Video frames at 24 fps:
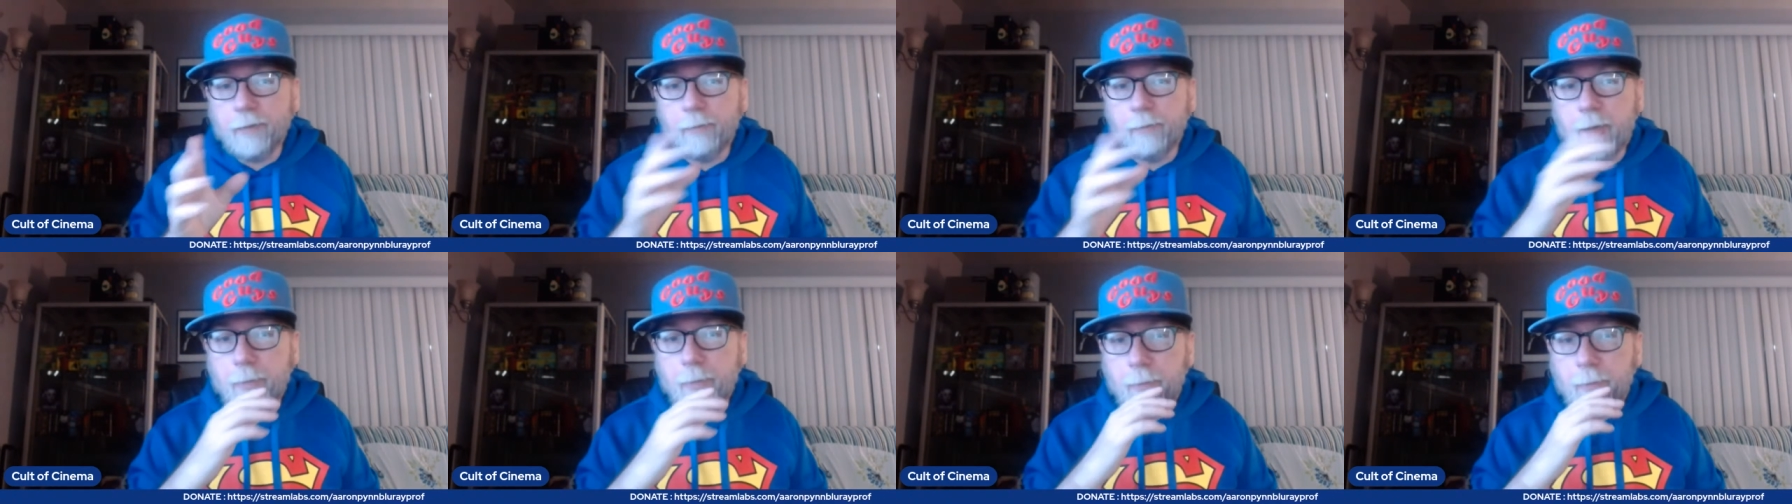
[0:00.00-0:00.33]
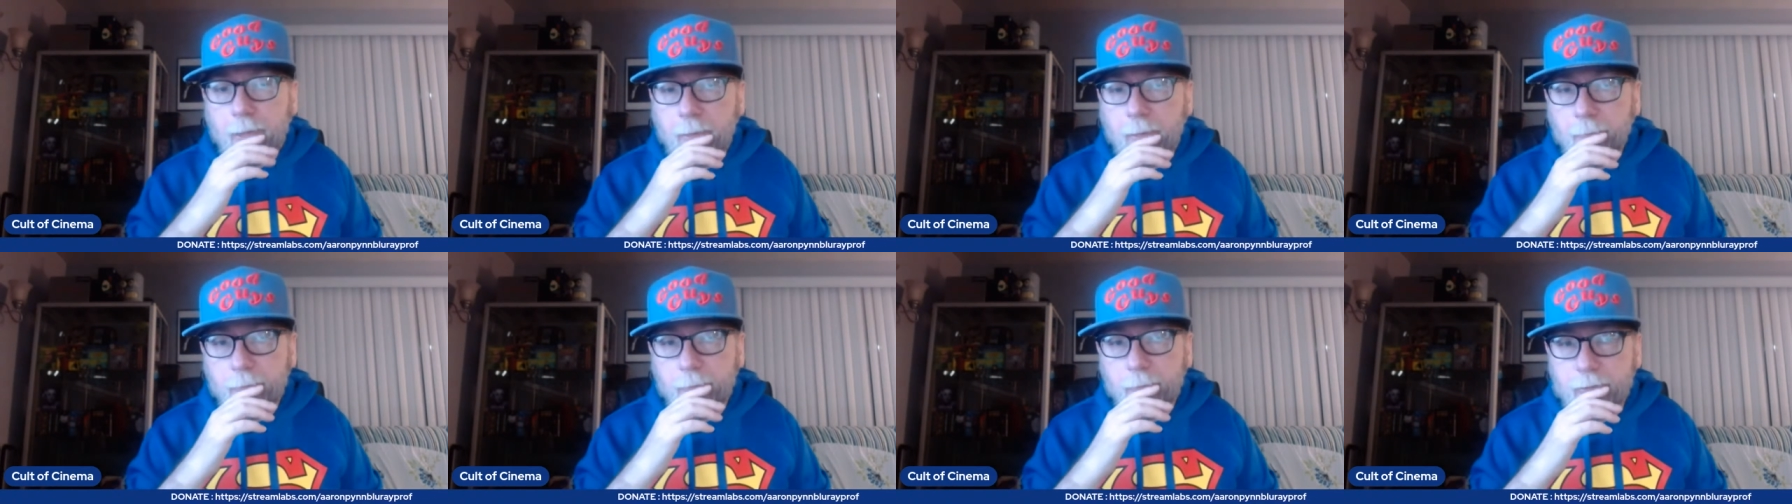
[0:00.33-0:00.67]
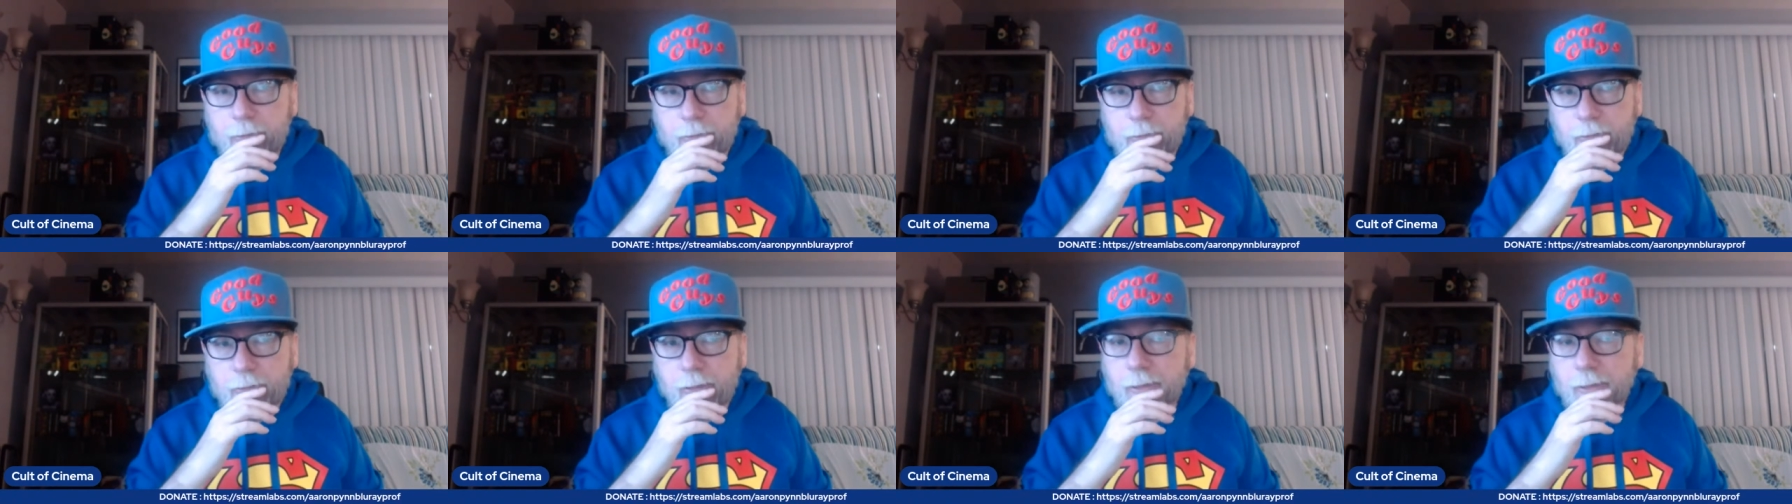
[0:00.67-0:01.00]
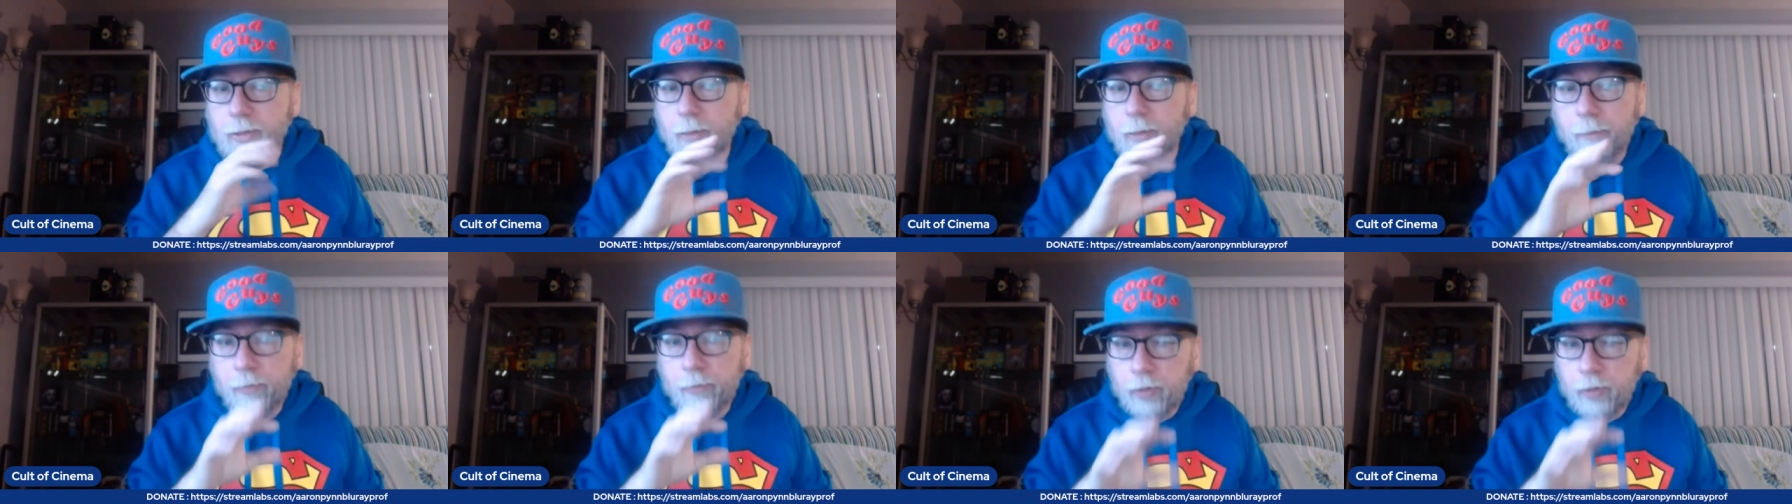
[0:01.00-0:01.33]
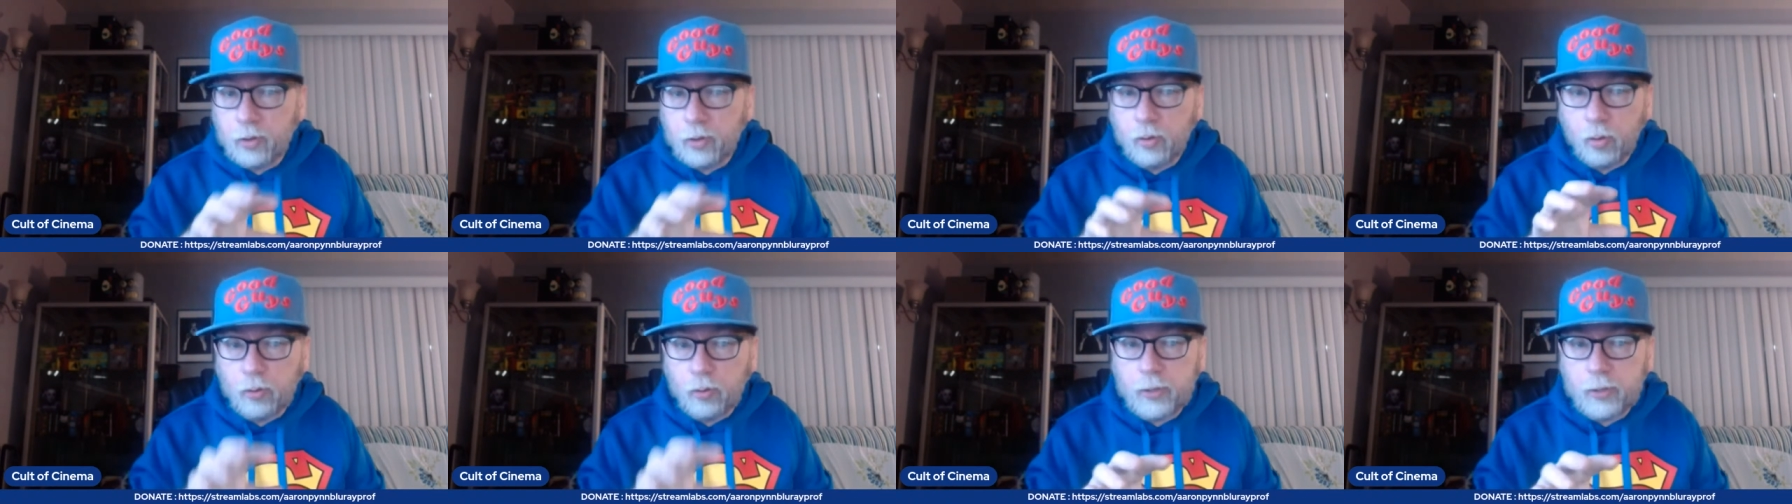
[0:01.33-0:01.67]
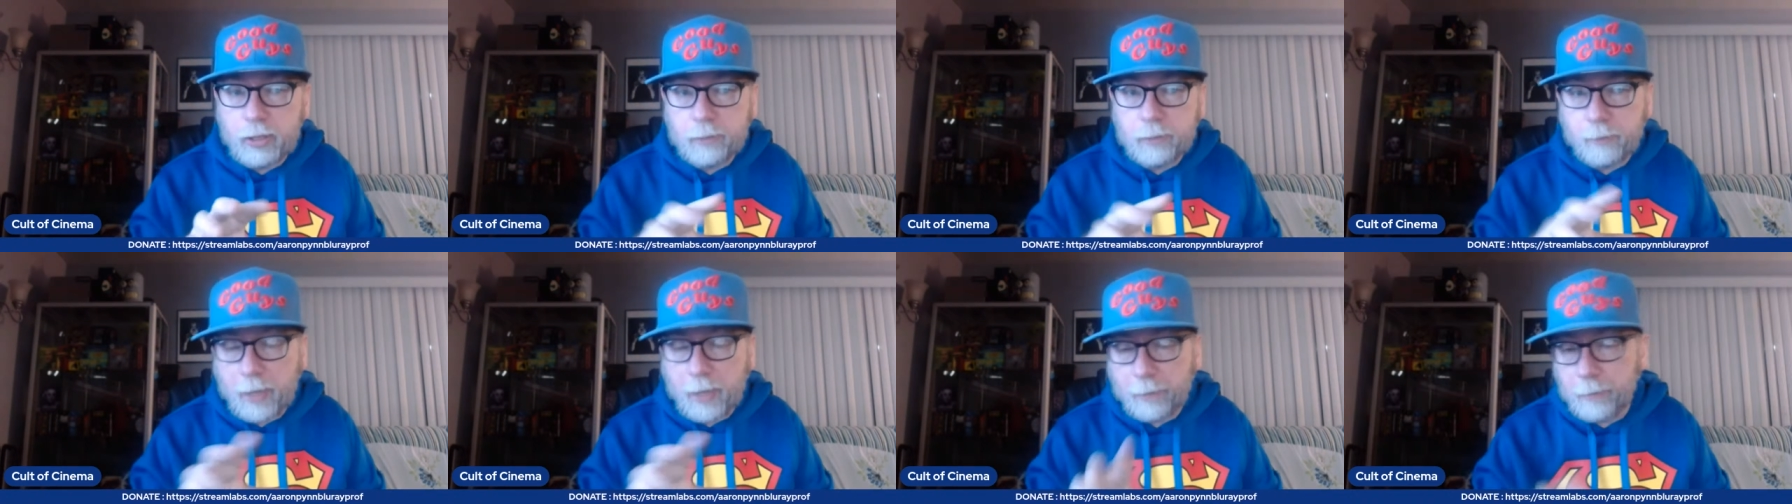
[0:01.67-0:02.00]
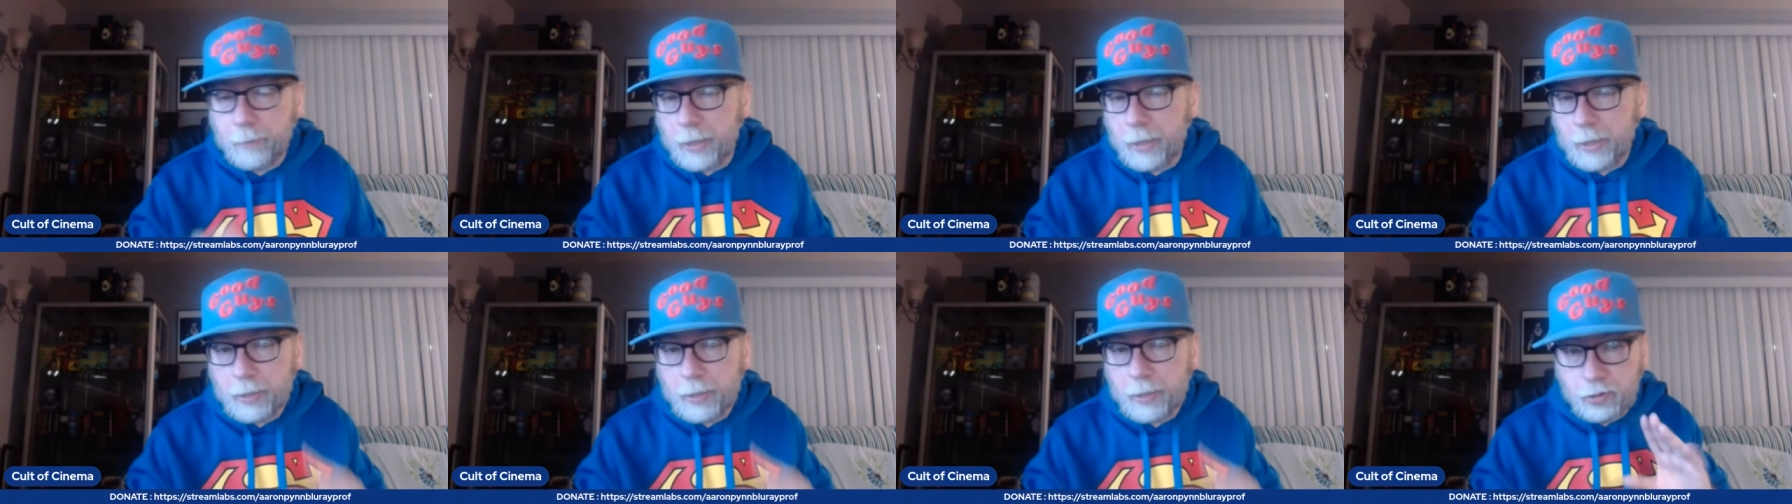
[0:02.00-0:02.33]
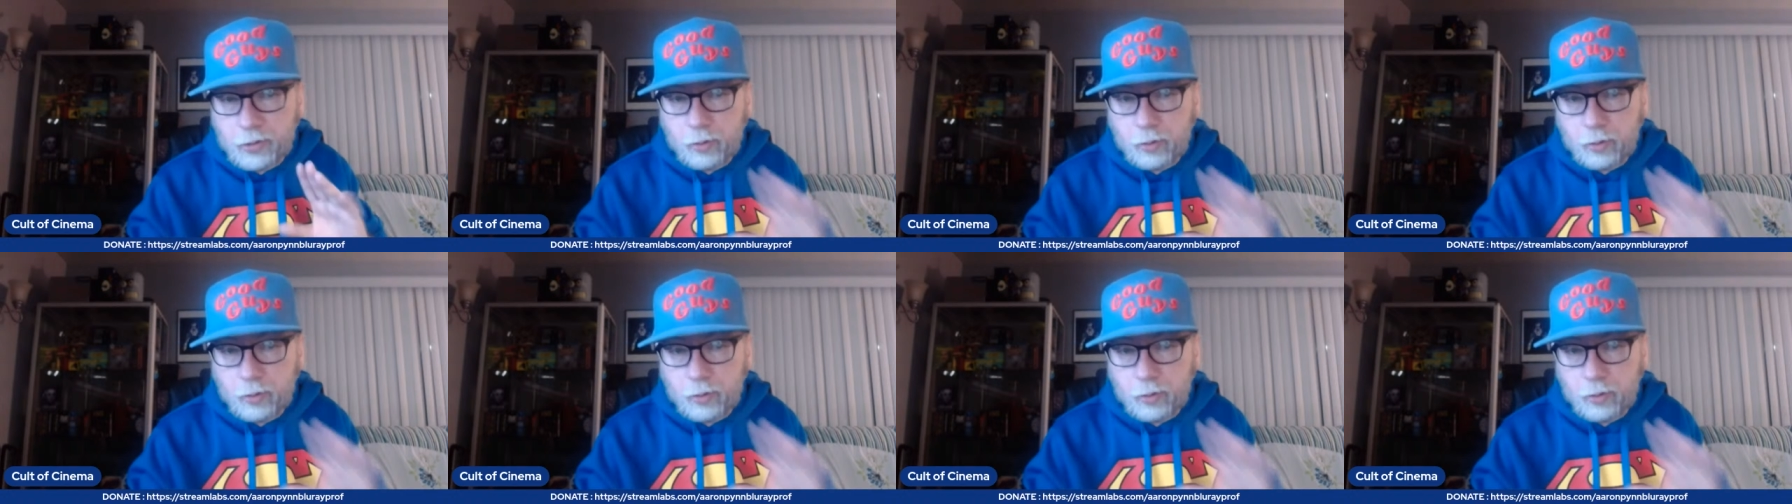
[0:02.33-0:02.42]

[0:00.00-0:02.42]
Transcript: of Batman omnibuses. Like the Golden Age Batman,